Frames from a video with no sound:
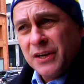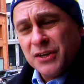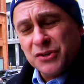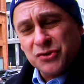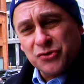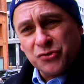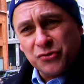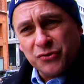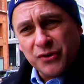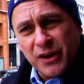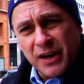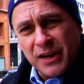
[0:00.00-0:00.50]
is
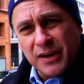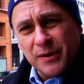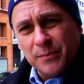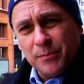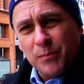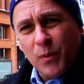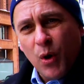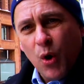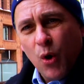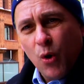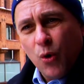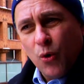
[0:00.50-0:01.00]
create a
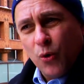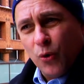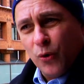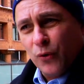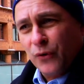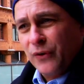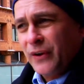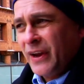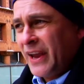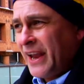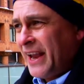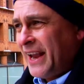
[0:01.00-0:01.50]

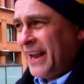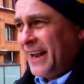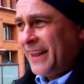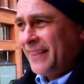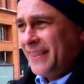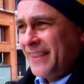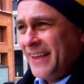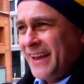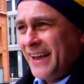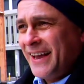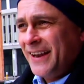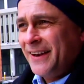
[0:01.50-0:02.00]
mold
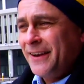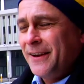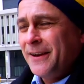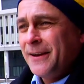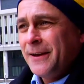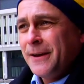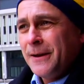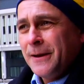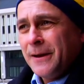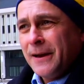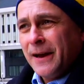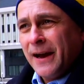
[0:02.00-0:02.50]
and then
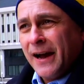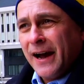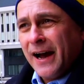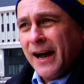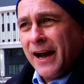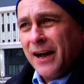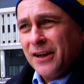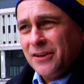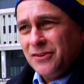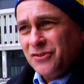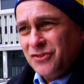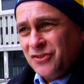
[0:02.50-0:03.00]

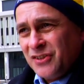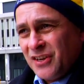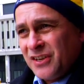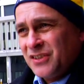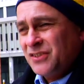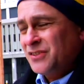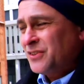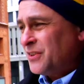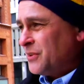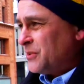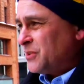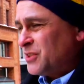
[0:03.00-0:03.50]

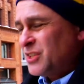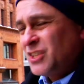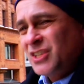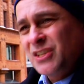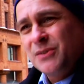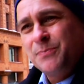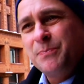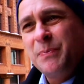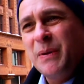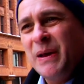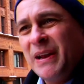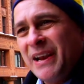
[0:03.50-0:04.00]
just
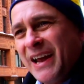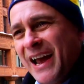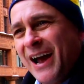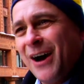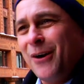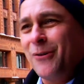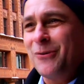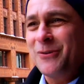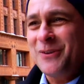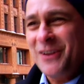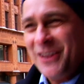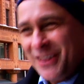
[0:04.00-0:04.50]
spit
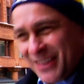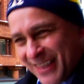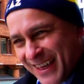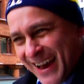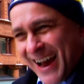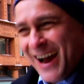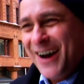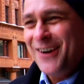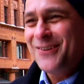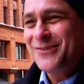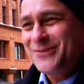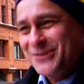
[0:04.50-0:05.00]
out
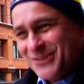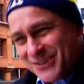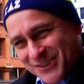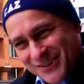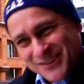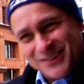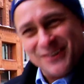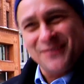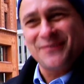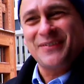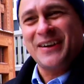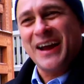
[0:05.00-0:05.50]

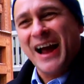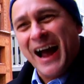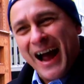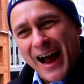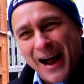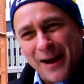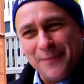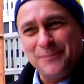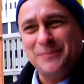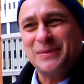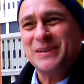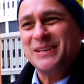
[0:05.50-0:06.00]
thousands of
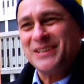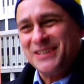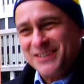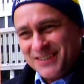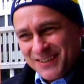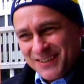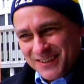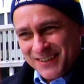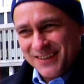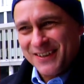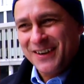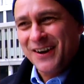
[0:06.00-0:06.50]

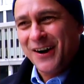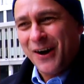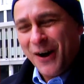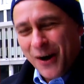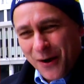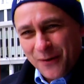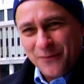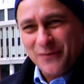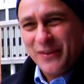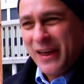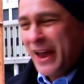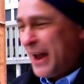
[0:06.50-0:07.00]
copies
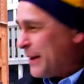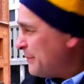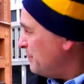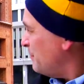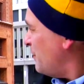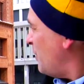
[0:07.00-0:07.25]
of that